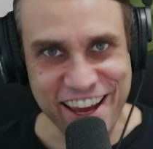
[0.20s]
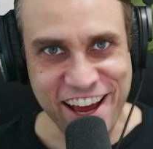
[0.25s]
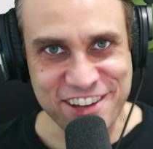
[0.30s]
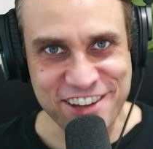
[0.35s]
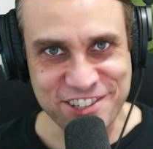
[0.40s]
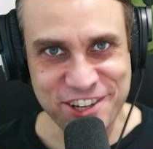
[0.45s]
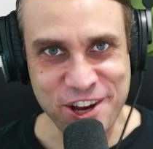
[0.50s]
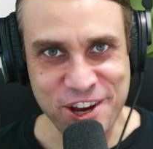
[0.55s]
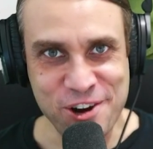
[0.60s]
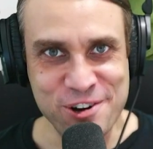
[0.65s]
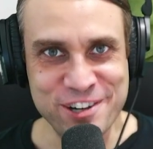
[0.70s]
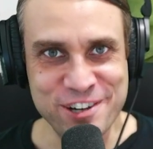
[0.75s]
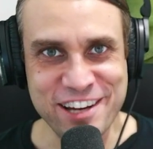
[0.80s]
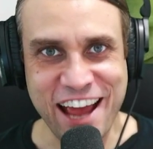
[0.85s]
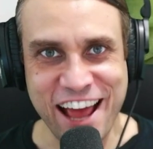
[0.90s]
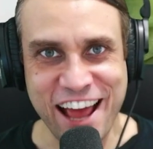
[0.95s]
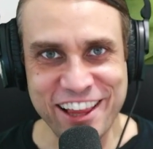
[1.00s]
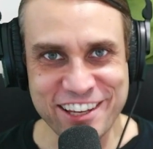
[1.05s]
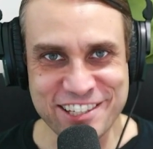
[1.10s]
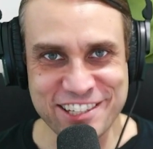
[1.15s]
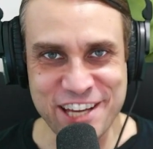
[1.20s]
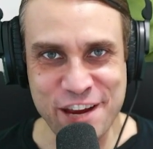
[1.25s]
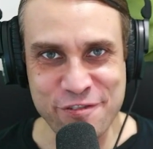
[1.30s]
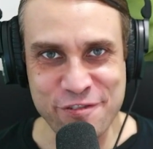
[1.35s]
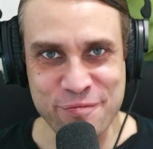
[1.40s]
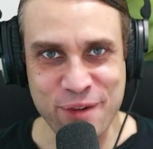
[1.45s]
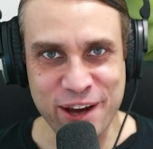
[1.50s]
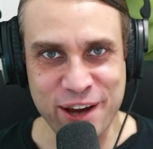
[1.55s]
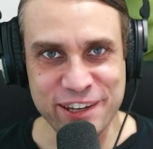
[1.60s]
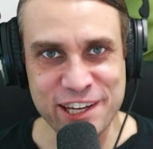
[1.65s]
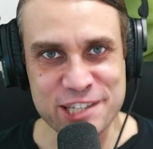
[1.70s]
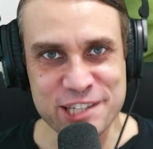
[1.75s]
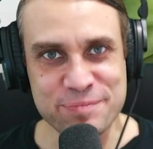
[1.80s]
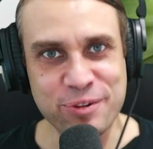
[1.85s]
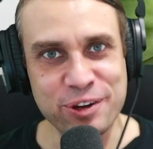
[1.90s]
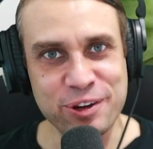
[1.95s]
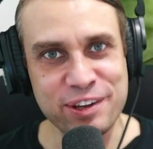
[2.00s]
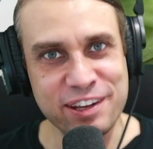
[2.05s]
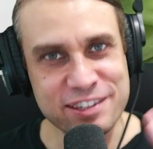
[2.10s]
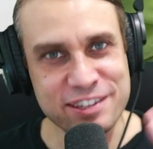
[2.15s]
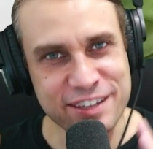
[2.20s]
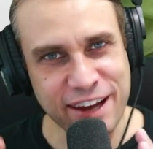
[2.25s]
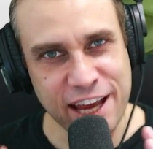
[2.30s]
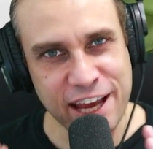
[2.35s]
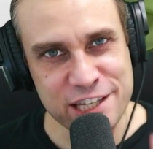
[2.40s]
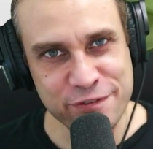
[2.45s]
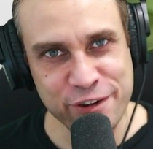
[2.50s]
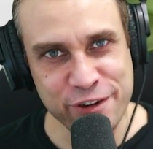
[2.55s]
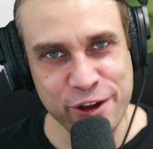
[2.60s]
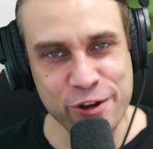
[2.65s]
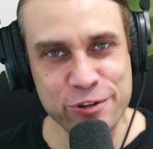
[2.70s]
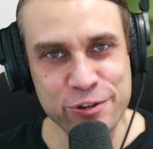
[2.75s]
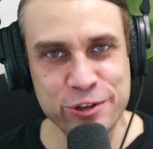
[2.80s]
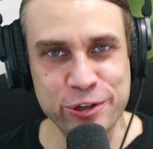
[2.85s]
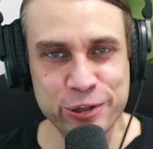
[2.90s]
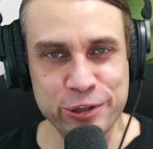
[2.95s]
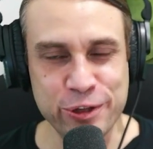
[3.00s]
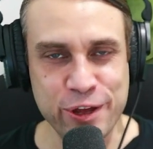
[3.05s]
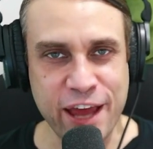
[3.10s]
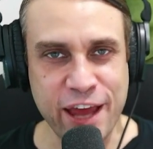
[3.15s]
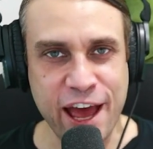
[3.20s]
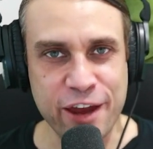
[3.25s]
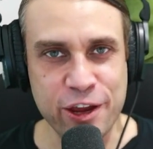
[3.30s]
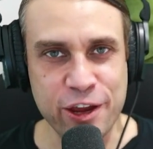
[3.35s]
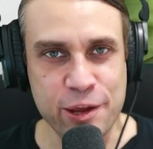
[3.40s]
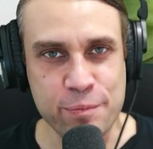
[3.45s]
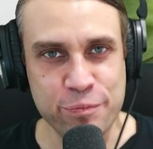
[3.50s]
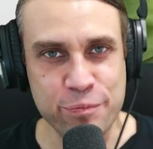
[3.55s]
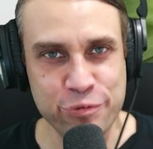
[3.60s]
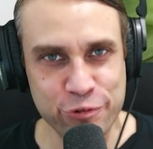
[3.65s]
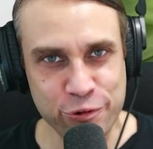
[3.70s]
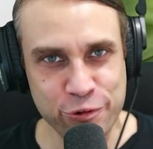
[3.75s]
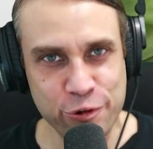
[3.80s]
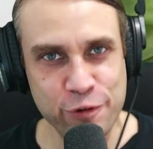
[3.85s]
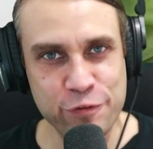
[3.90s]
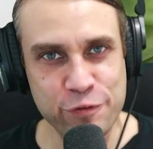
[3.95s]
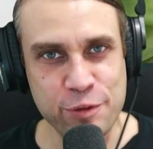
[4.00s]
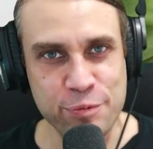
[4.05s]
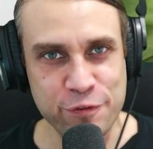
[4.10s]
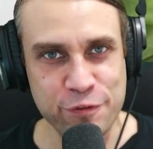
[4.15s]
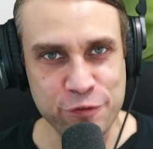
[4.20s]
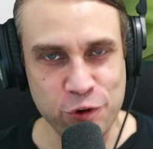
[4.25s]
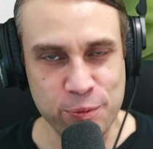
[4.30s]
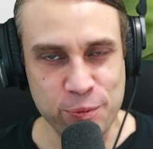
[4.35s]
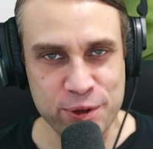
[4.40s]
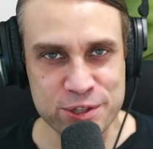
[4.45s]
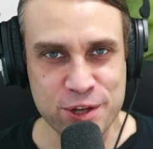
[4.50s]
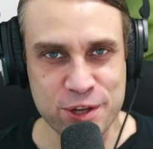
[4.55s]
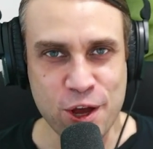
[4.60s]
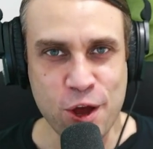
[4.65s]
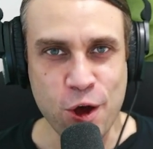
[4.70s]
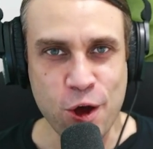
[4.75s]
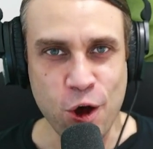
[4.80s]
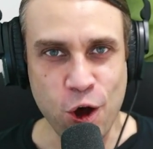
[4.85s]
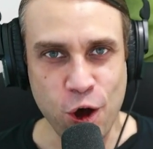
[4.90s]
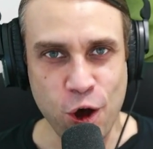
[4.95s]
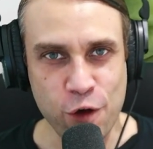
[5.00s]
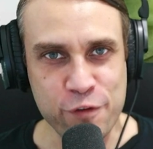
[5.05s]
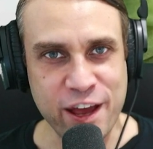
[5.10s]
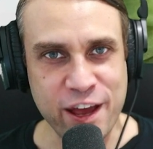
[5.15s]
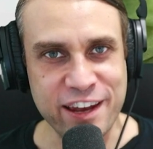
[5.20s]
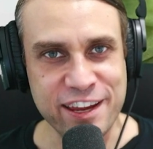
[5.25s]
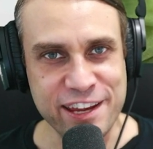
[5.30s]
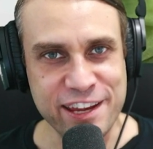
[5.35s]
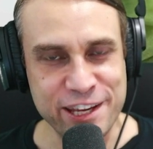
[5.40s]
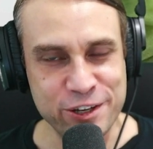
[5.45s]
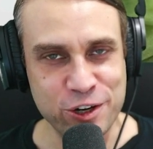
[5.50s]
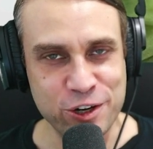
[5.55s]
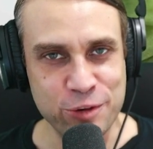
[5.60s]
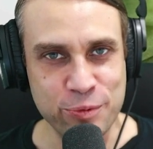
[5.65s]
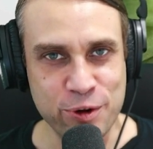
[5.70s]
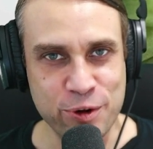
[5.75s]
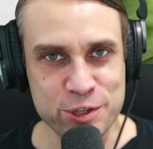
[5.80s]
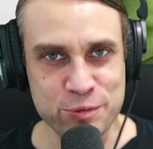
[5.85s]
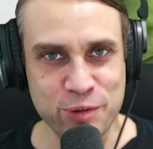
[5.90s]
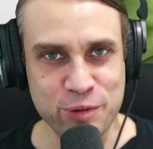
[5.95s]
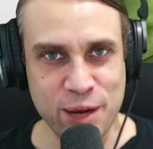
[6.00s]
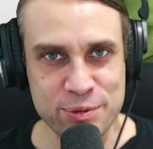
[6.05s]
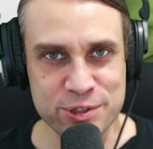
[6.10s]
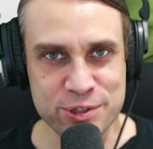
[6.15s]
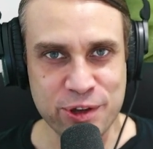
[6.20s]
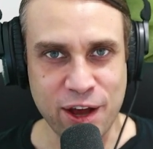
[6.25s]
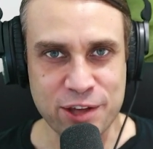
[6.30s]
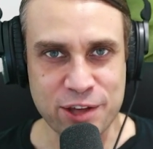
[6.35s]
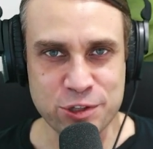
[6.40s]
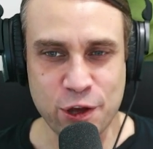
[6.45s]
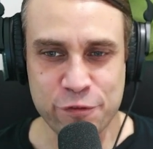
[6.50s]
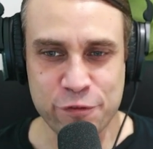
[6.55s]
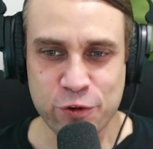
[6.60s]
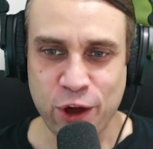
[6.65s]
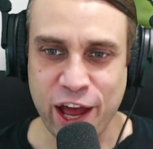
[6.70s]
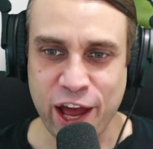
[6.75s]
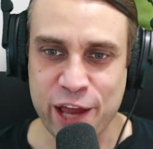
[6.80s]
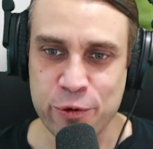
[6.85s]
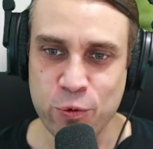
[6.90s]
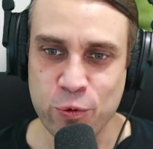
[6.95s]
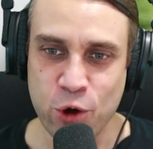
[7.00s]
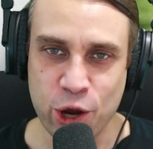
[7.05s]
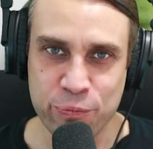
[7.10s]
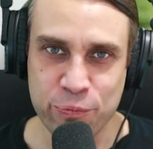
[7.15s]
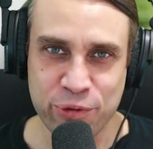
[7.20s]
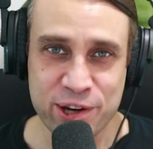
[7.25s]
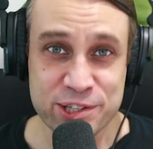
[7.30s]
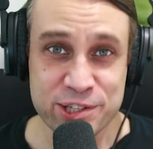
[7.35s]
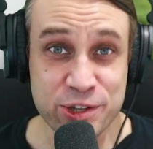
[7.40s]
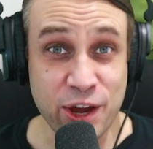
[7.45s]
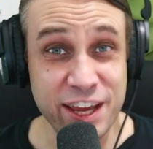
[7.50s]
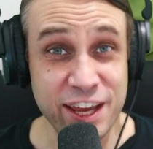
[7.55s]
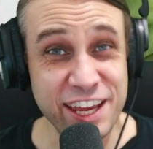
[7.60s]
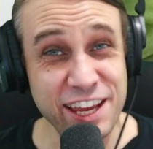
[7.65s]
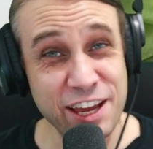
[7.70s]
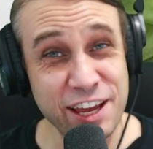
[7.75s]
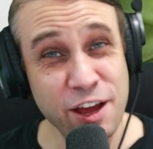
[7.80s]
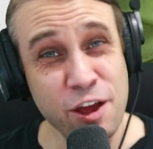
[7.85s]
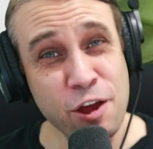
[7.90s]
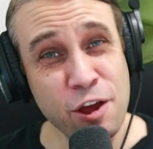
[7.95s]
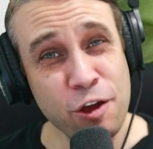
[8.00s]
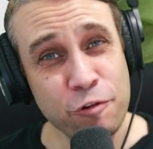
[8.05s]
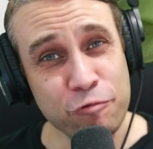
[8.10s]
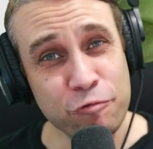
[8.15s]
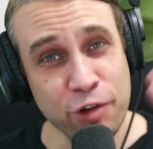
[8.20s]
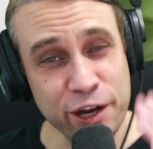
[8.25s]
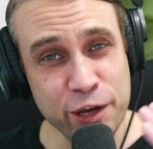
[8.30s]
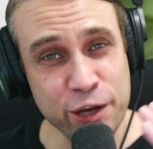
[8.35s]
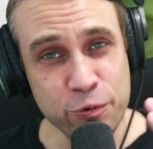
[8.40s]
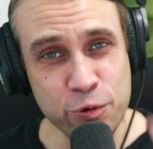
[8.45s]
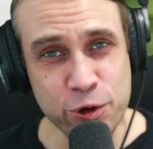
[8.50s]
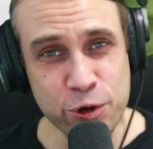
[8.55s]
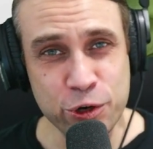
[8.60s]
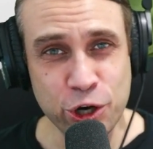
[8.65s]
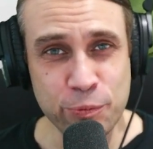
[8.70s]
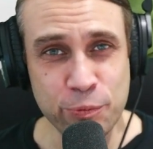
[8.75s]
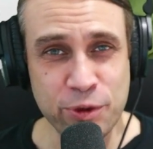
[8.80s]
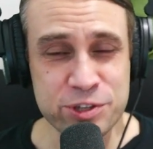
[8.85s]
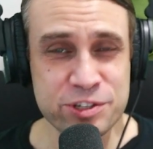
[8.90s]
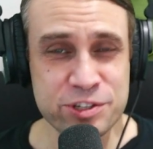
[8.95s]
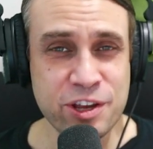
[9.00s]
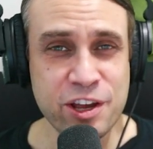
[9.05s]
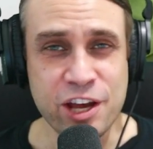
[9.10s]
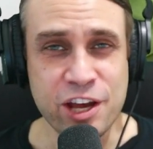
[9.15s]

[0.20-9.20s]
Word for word: how's it going? Alex here from IdeaSpot. In today's video, you'll learn how to improve the performance of an e-commerce website. So I've got a WordPress site here running WooCommerce.